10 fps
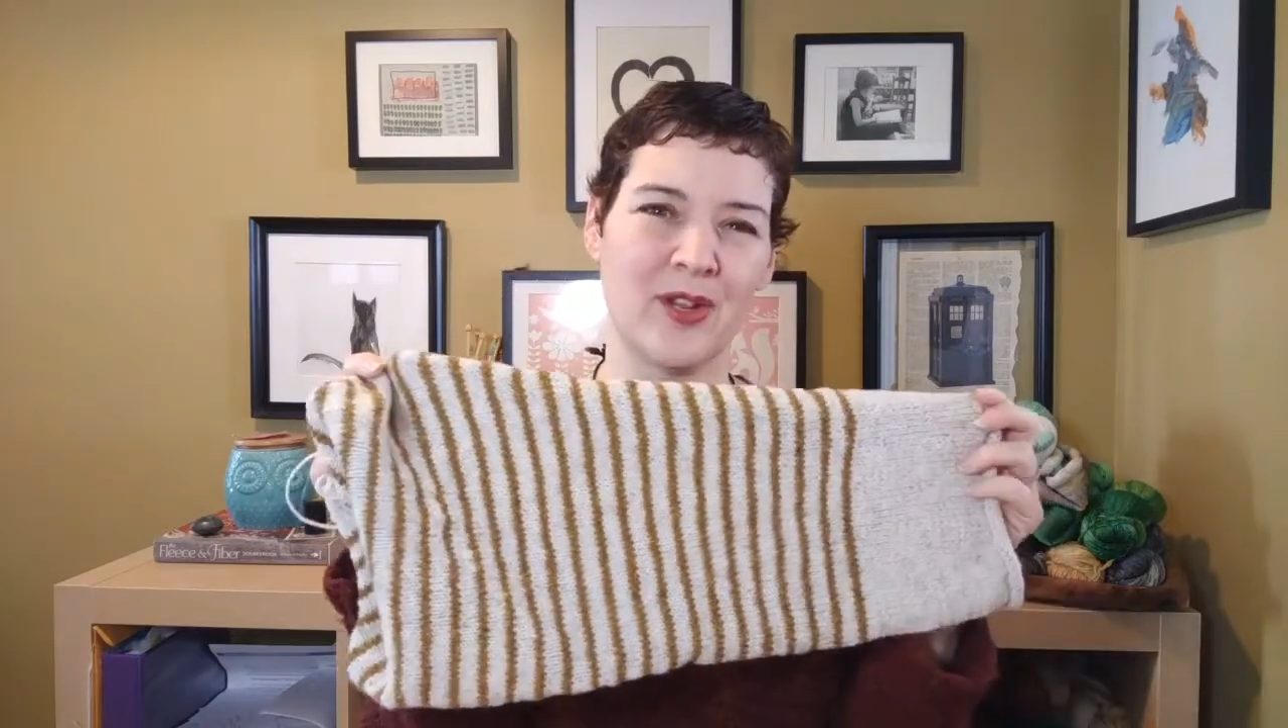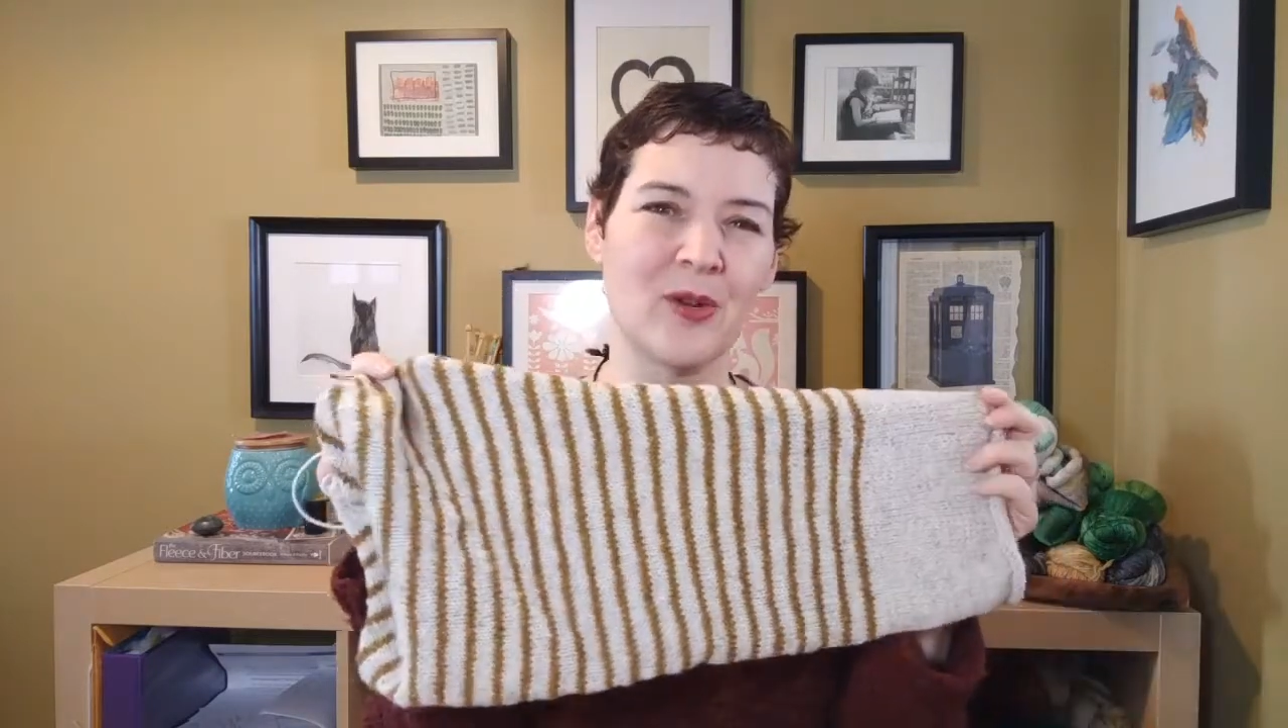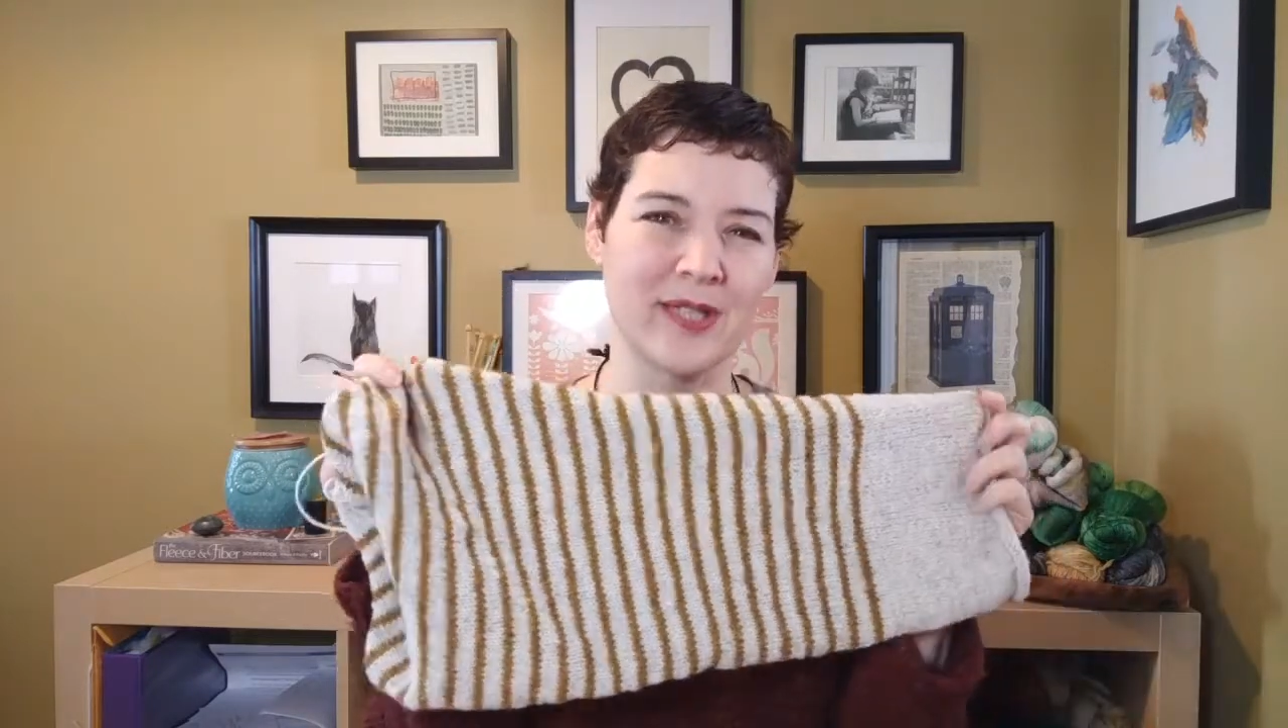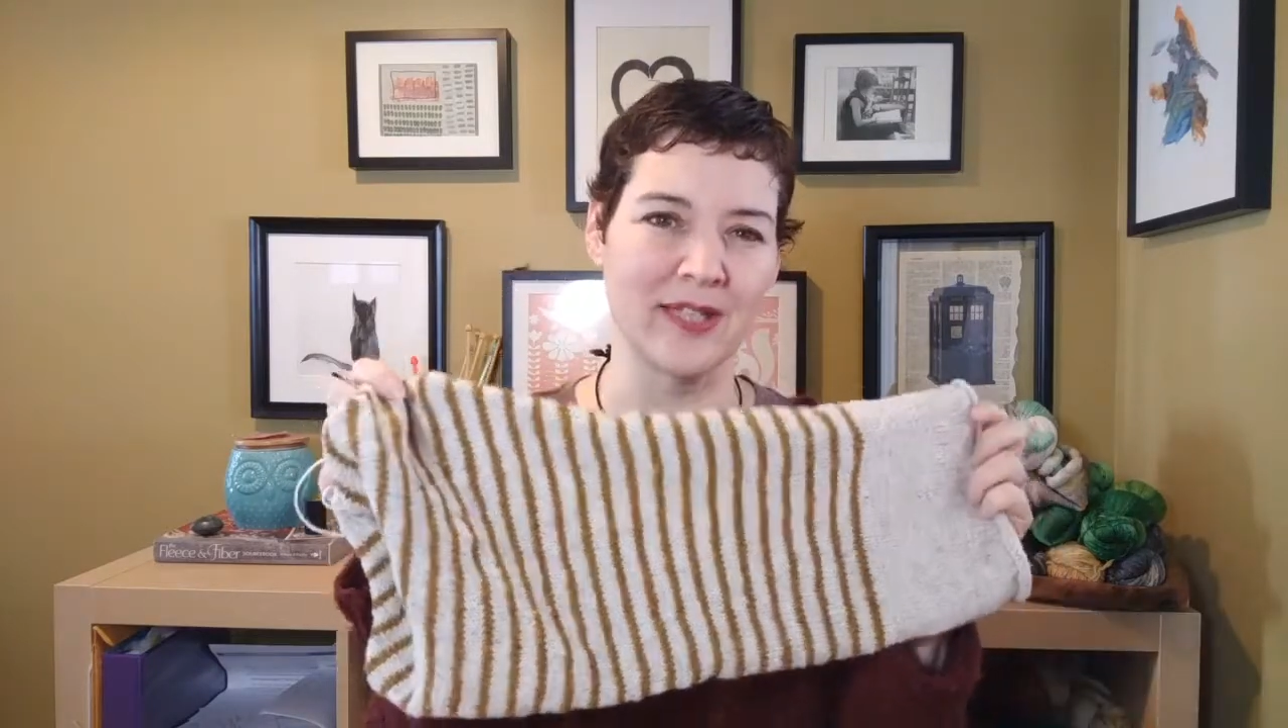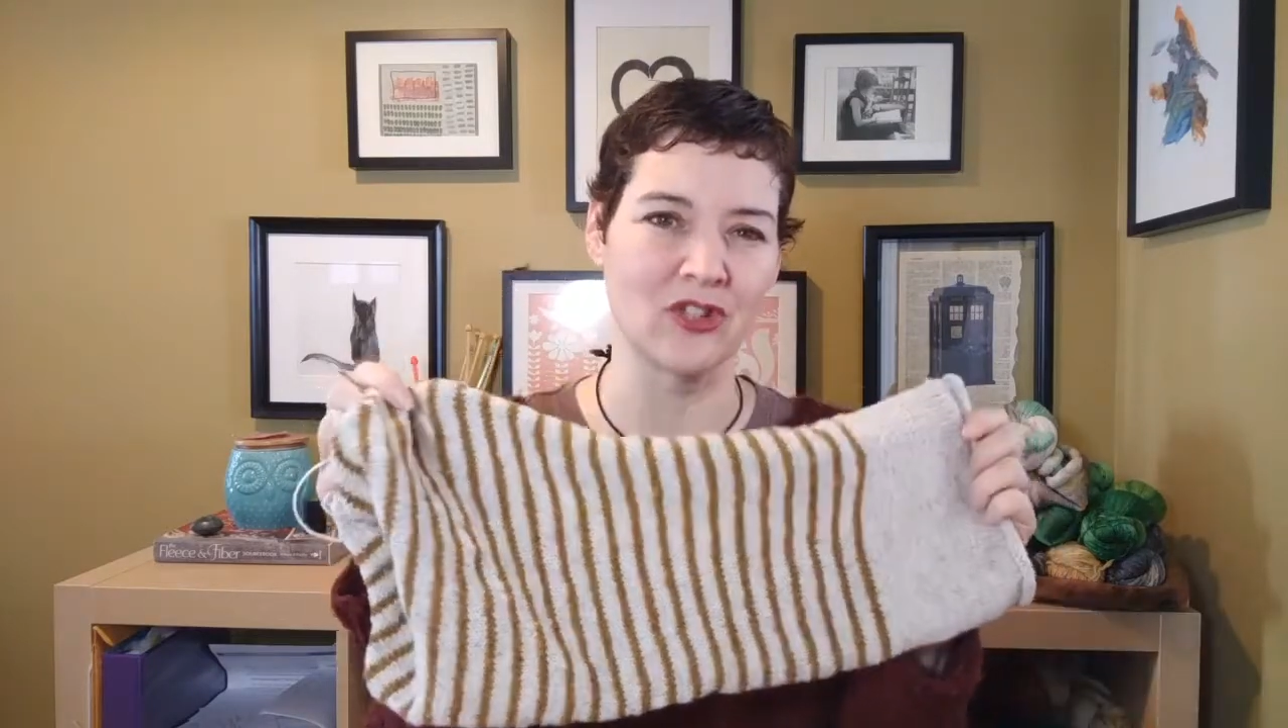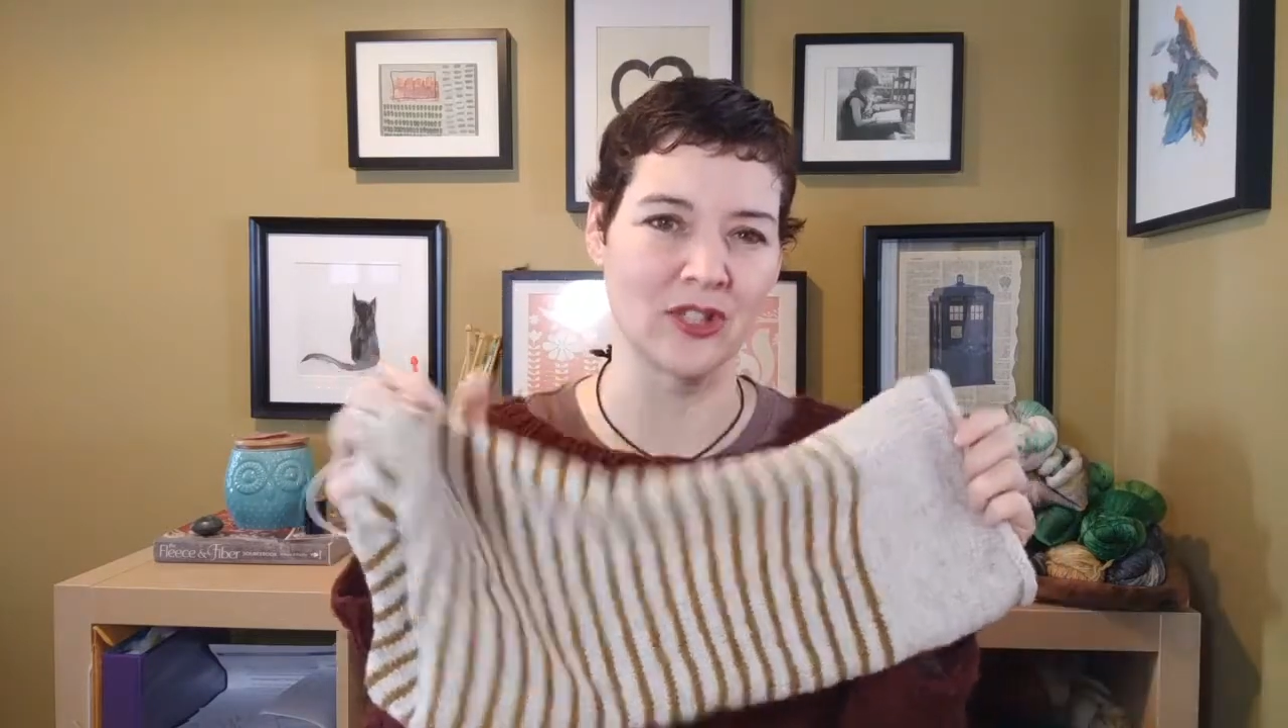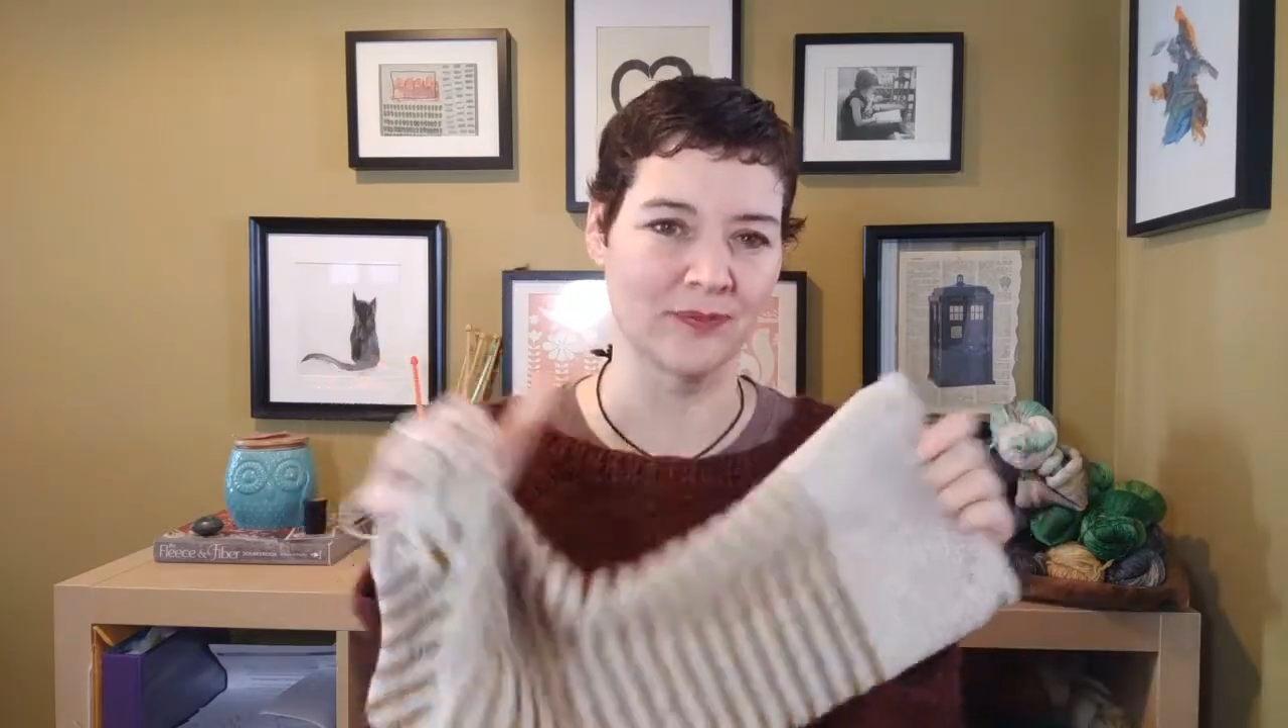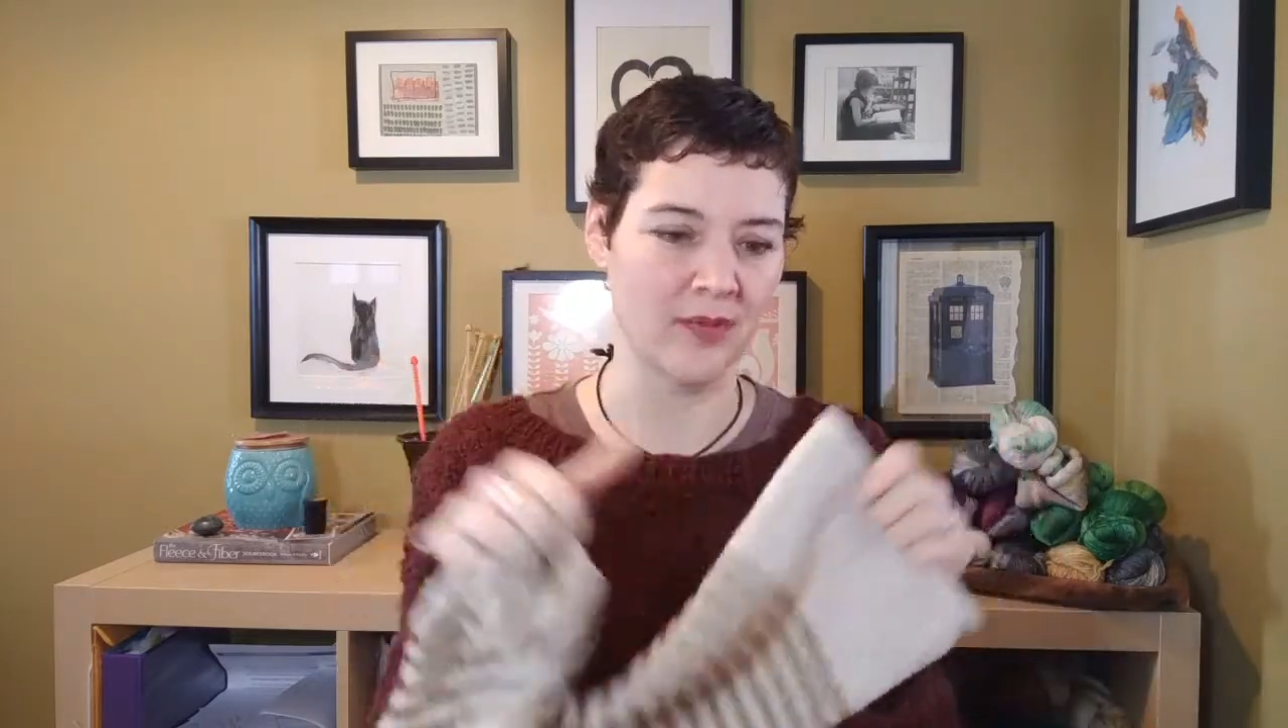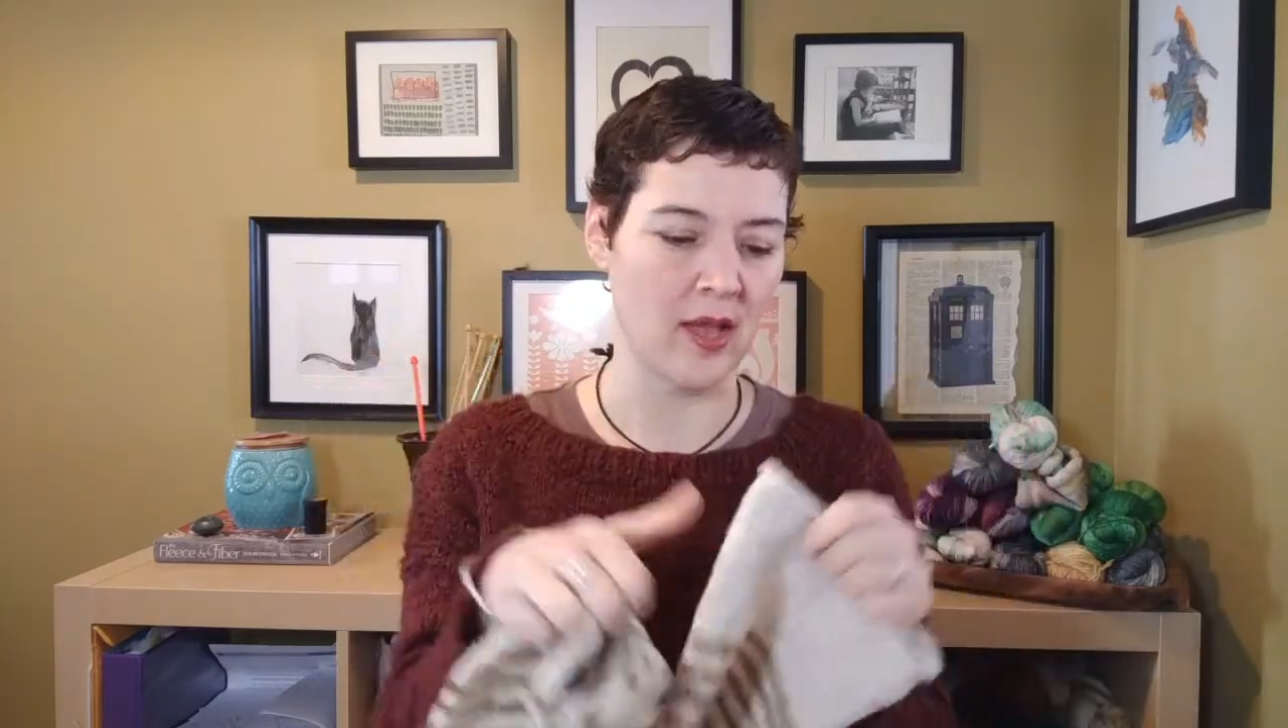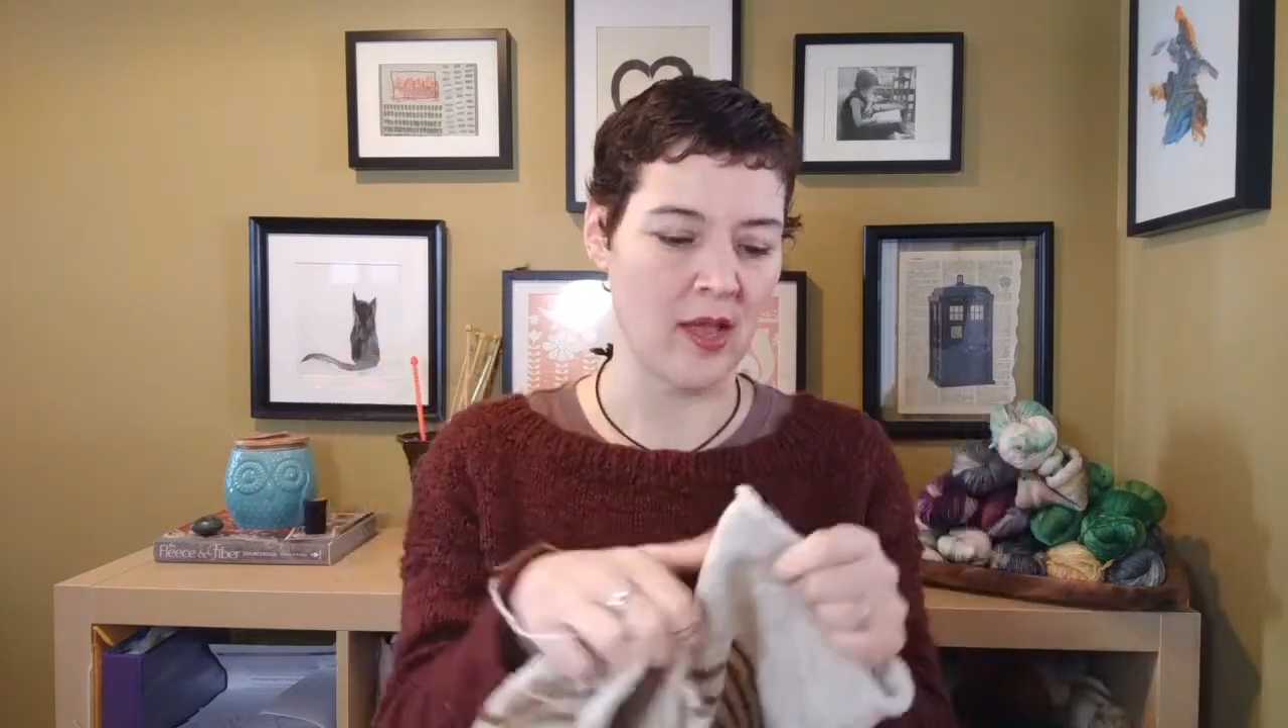your attention,